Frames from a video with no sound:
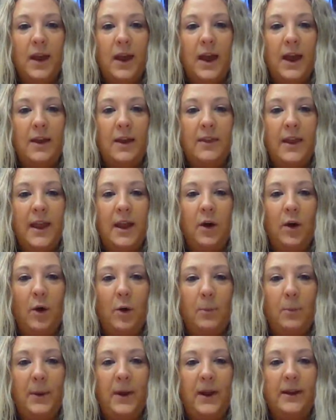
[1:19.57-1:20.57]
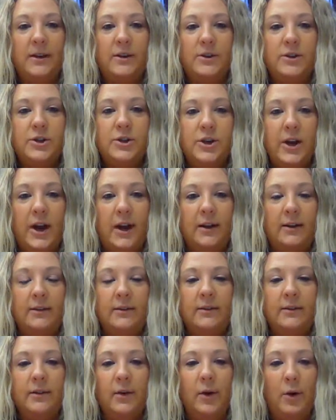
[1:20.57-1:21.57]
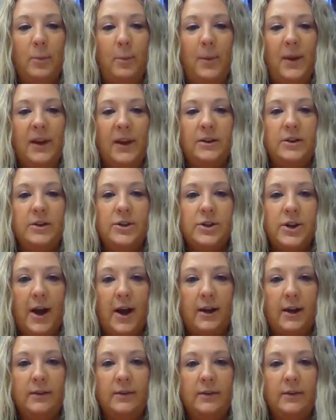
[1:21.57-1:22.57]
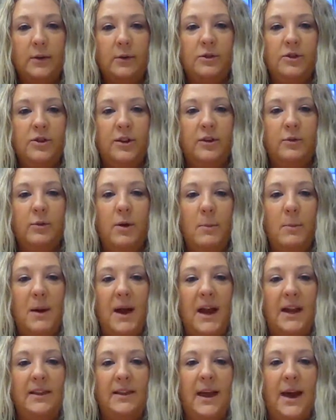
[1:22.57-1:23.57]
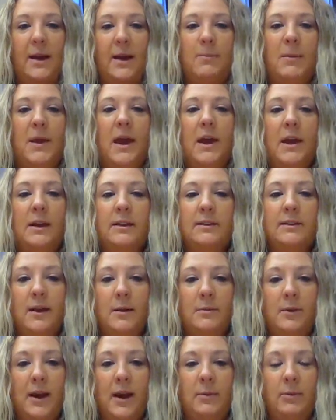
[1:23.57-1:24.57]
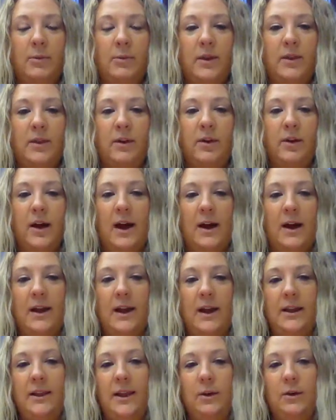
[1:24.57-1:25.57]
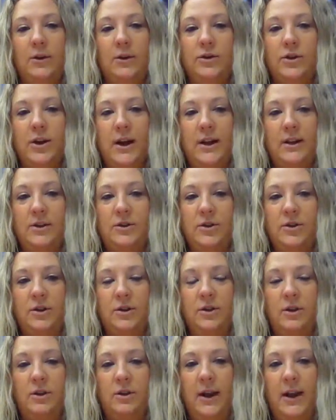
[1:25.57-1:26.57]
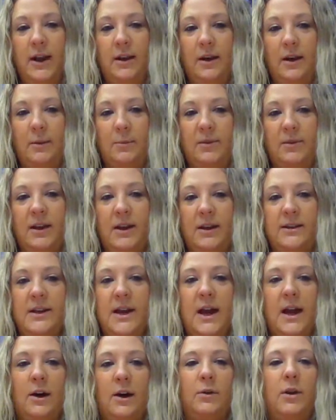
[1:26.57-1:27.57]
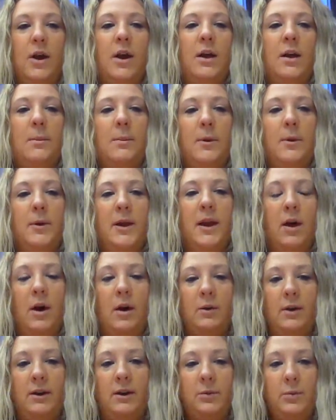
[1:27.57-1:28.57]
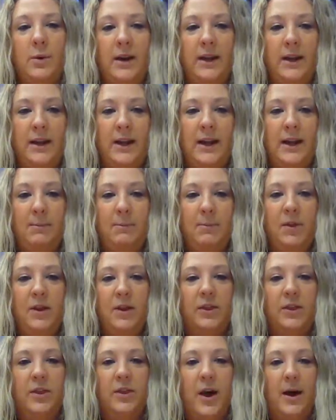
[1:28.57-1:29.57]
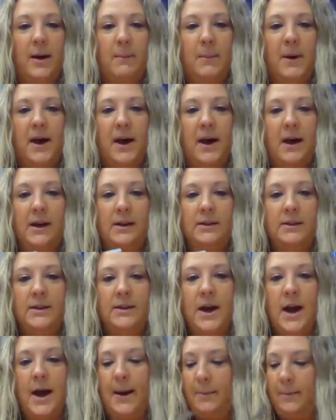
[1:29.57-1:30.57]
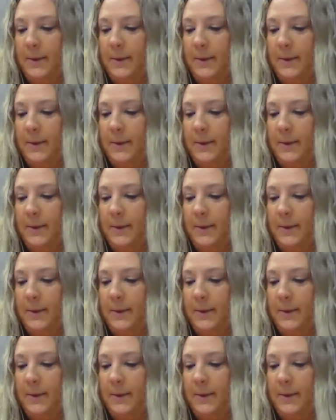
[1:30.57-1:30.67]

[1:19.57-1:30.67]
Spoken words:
And they open, shut, open, shut. So just remind them, sometimes when they're cutting, they will try and turn their hand upside down, but we always want to keep the thumb on top.